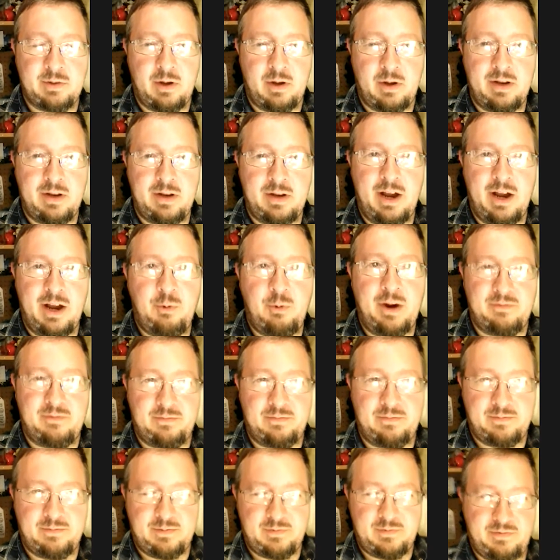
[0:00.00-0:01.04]
not quite
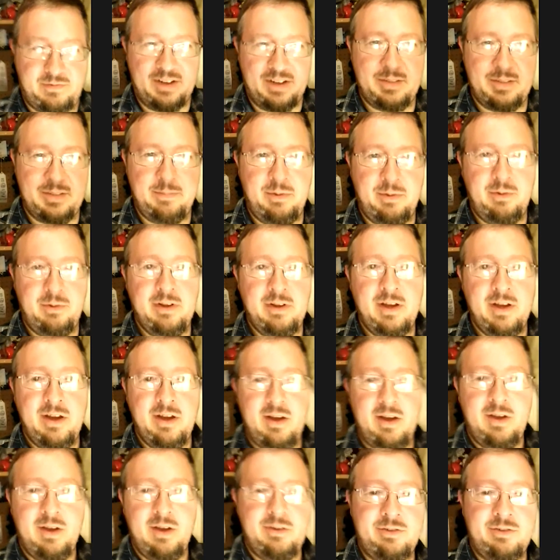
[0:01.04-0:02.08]
flexible,
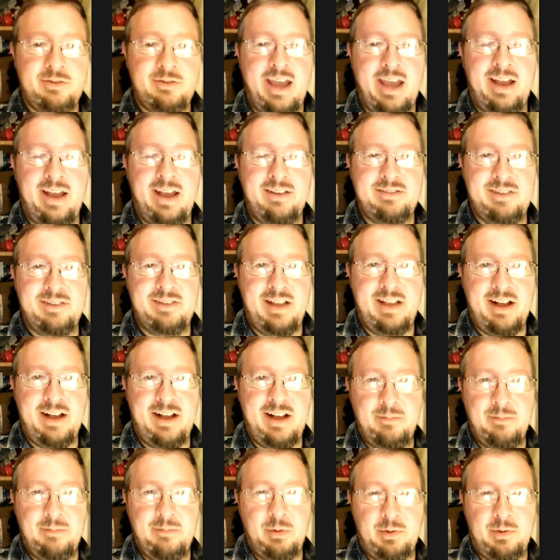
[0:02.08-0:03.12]
and a lot of
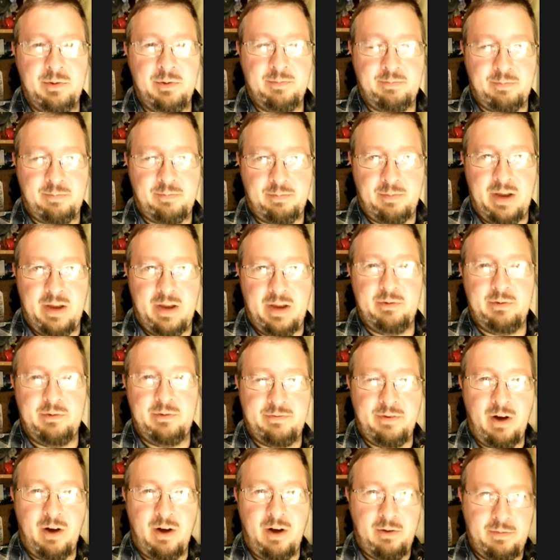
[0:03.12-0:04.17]
times it would
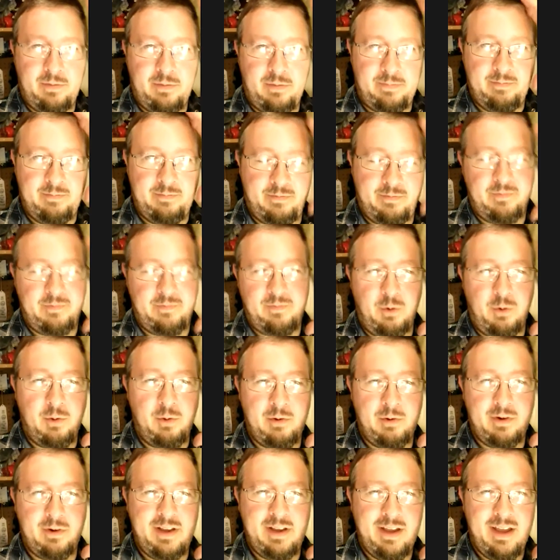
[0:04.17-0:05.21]
fall
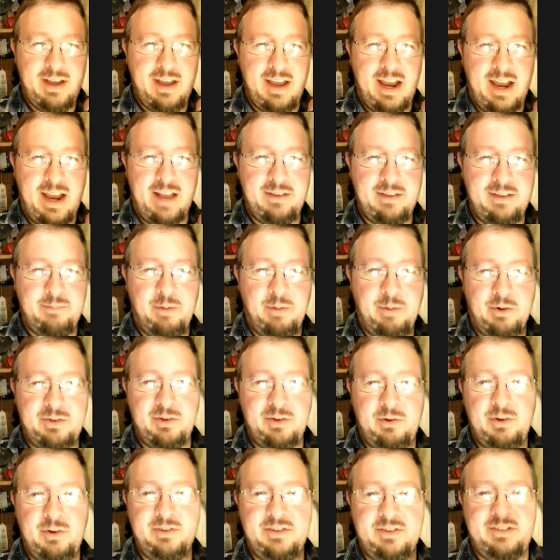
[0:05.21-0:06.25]
forward, and the person
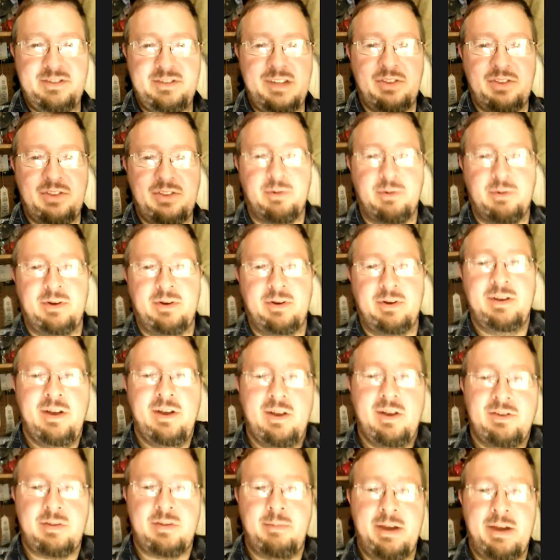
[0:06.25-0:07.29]
couldn't see through it.
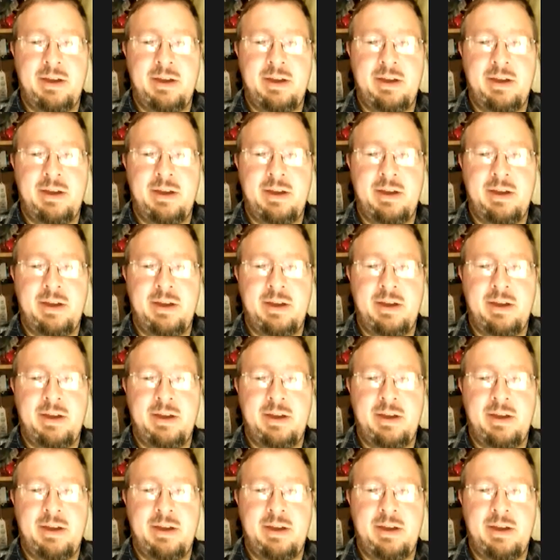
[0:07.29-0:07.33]
So